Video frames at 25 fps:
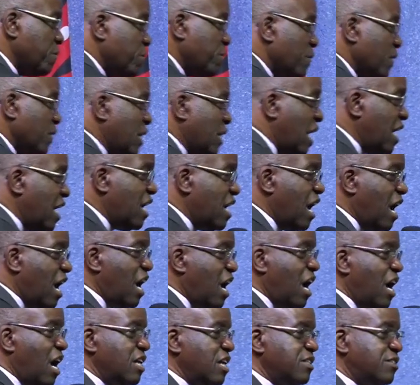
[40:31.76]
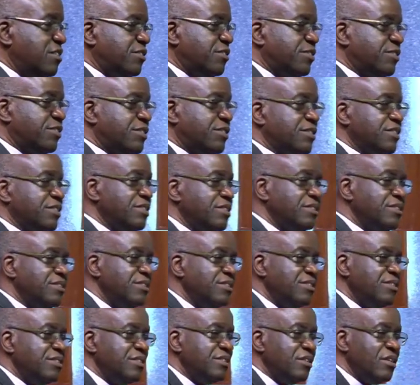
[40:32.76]
The year ends
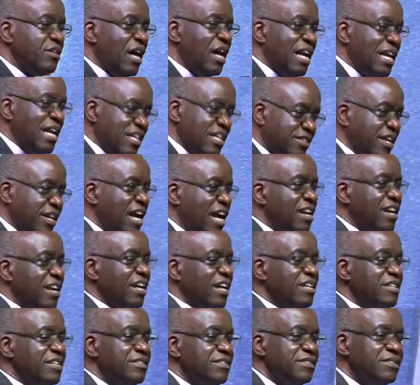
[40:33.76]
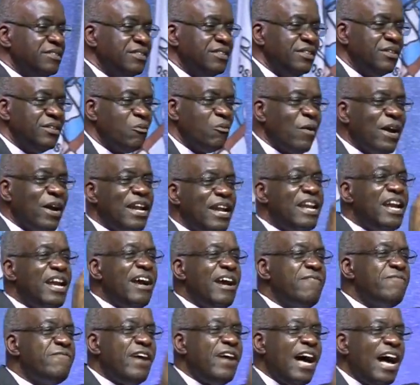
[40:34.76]
and is ending. We
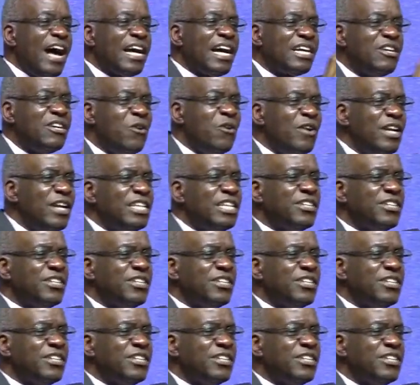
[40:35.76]
never acknowledge